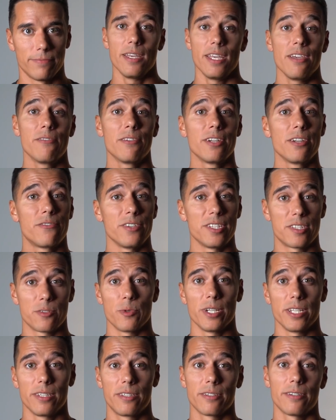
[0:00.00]
Even if it's
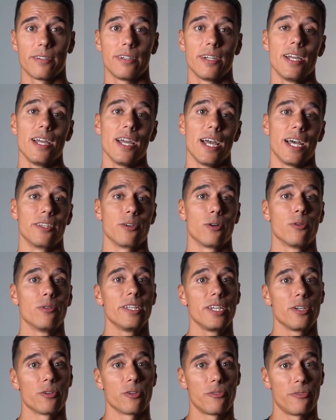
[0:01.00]
winter and
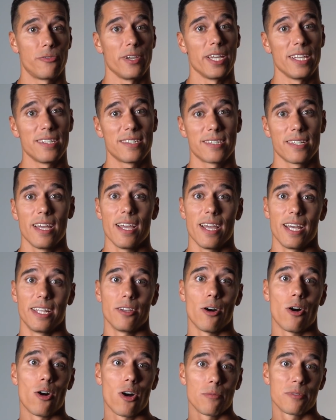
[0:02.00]
only your face and
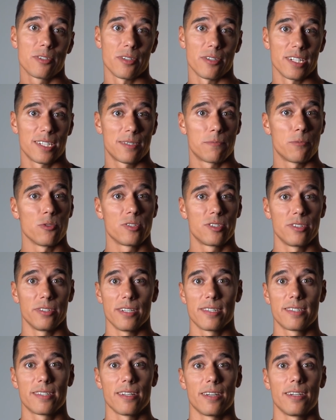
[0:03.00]
arms are exposed to the
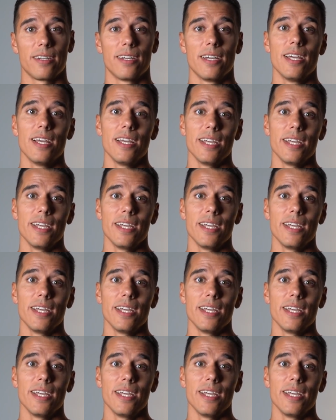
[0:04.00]
sun,